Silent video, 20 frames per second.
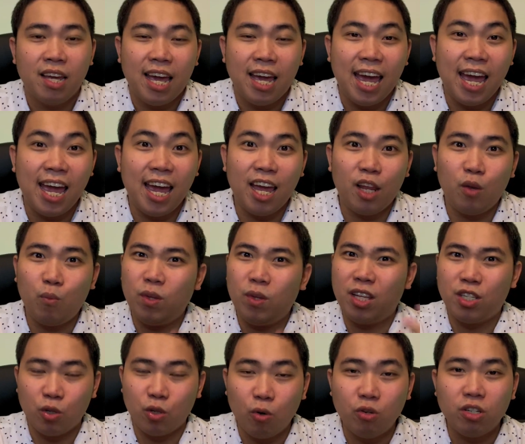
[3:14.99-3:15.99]
And with the
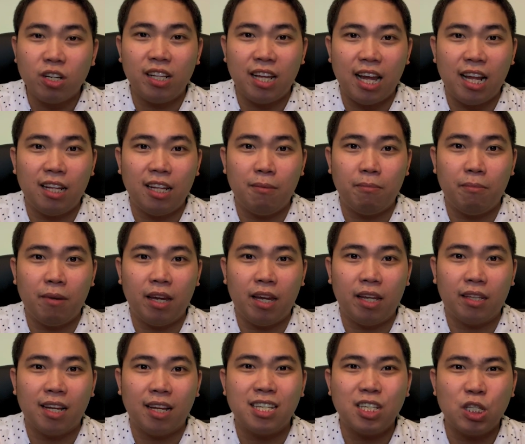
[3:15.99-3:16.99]
social
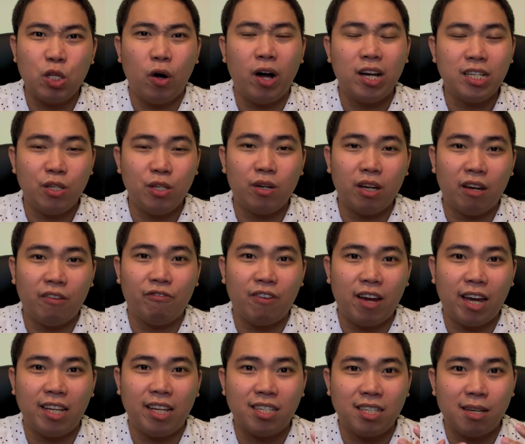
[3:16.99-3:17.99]
element, as long as you can
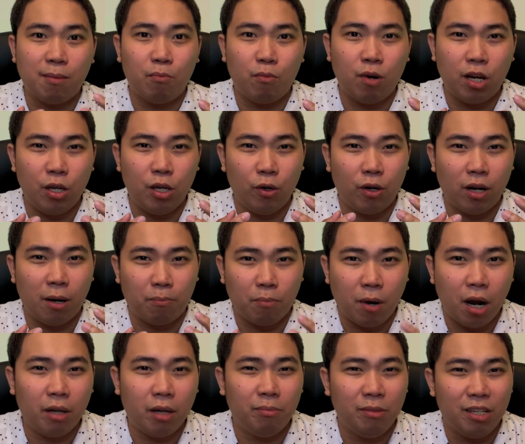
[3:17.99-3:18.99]
find someone you can
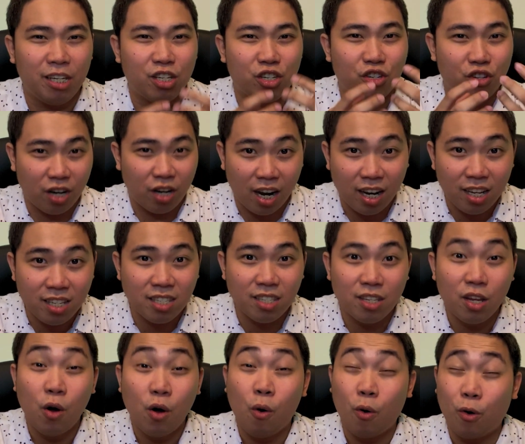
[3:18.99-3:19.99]
probably trust
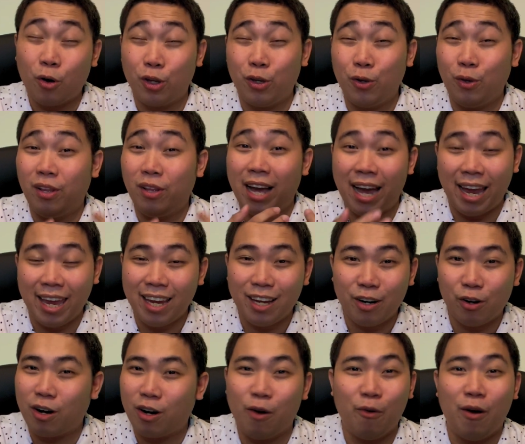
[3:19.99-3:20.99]
or you like
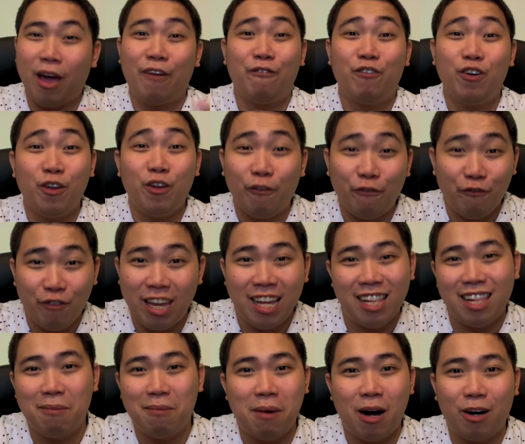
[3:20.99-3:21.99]
or however you
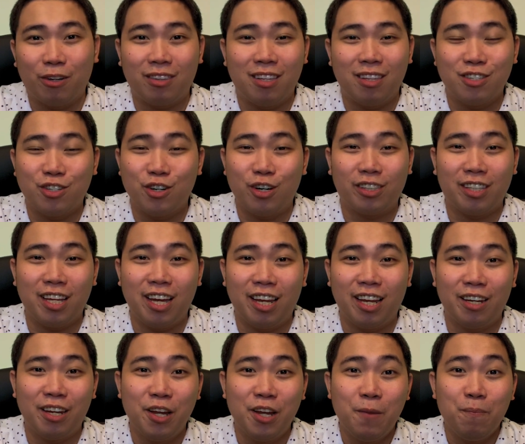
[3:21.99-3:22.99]
feel about the
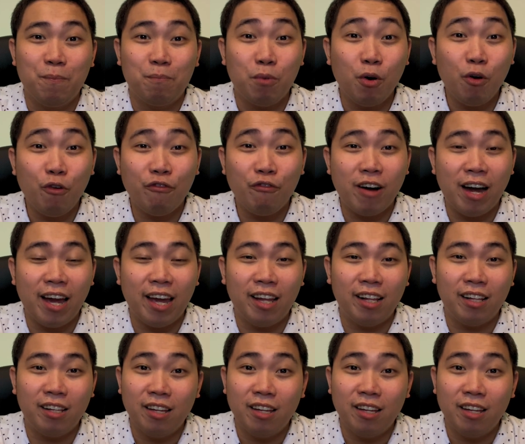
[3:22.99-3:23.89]
certain profile,